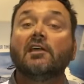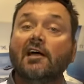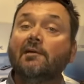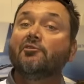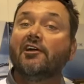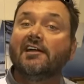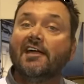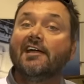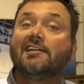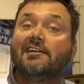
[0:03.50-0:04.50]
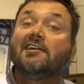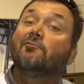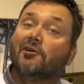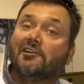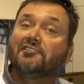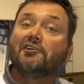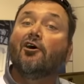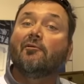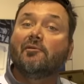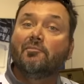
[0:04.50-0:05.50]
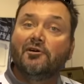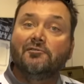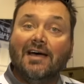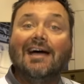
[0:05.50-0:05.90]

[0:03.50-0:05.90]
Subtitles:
I'm Greg Hackney. We're here at the Garmin booth,